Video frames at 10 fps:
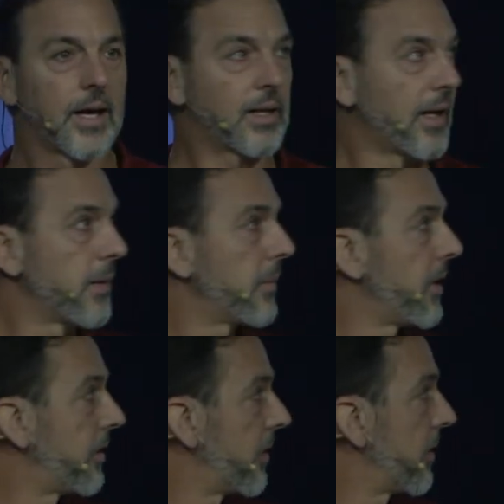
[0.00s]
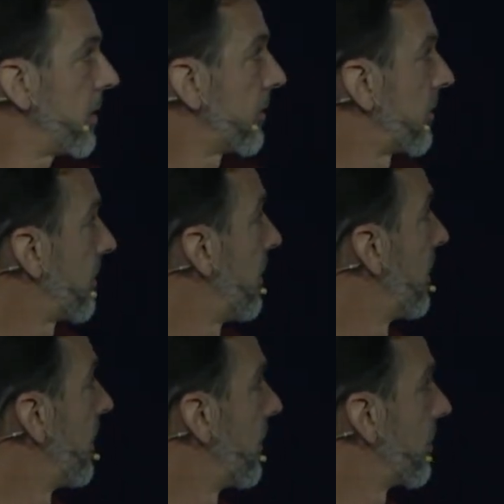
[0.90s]
and led me to this,
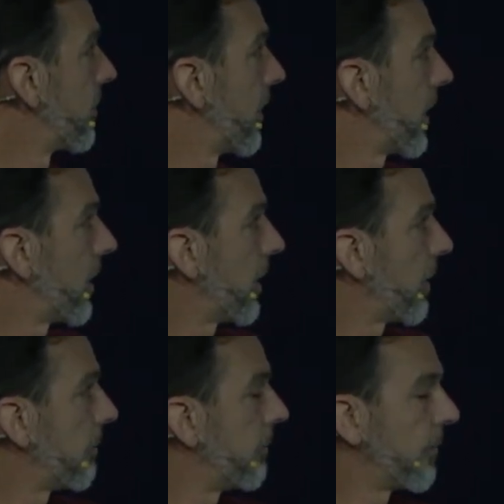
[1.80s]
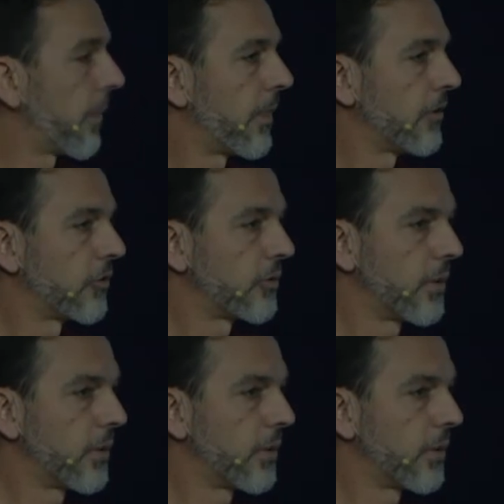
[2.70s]
um, this